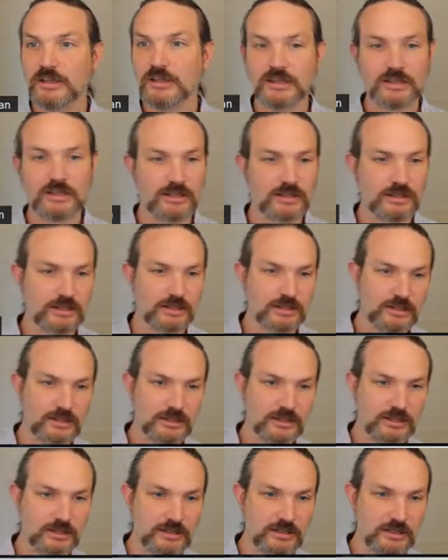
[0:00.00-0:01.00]

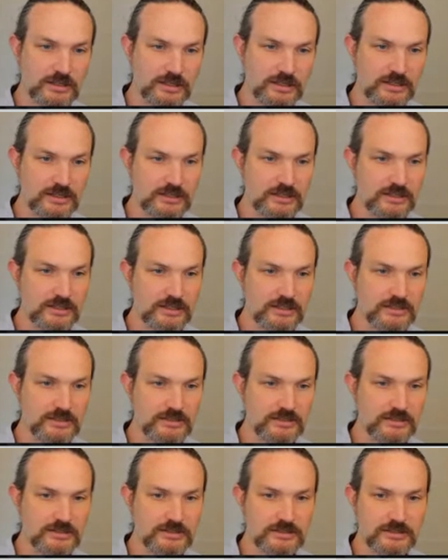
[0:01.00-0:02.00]
uh,
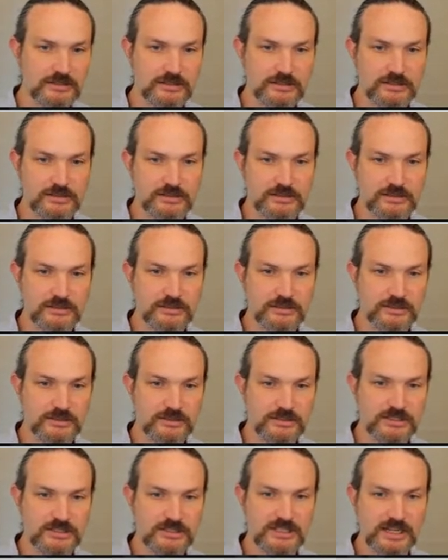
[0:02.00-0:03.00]
it
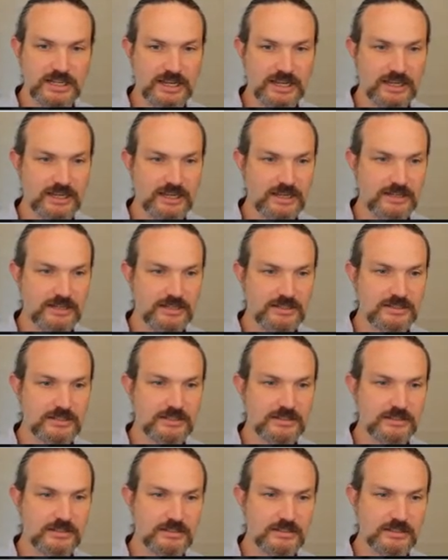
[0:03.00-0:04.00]

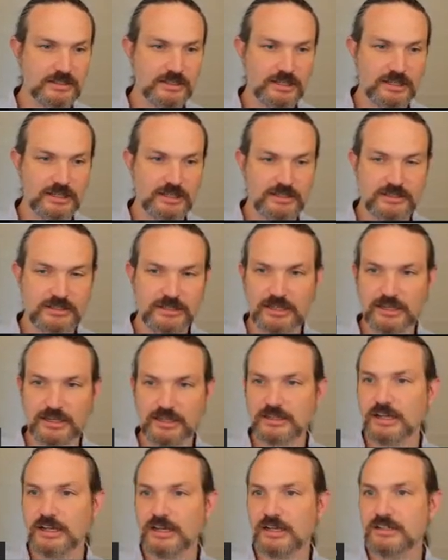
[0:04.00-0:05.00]
said that
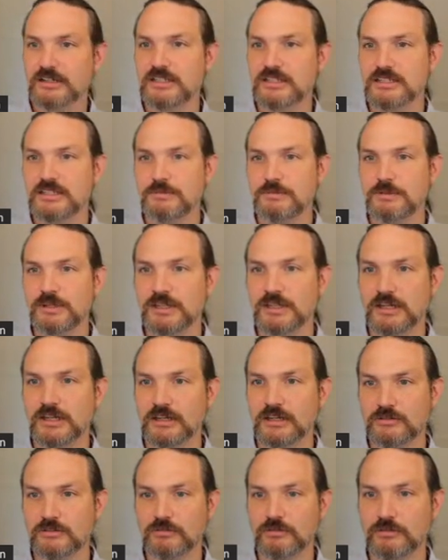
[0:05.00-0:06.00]
it got a TCP
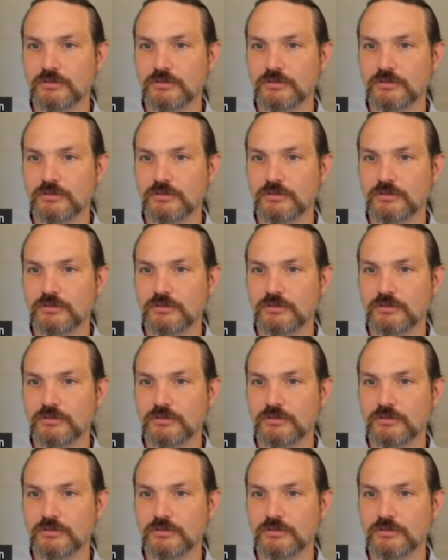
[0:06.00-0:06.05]
connection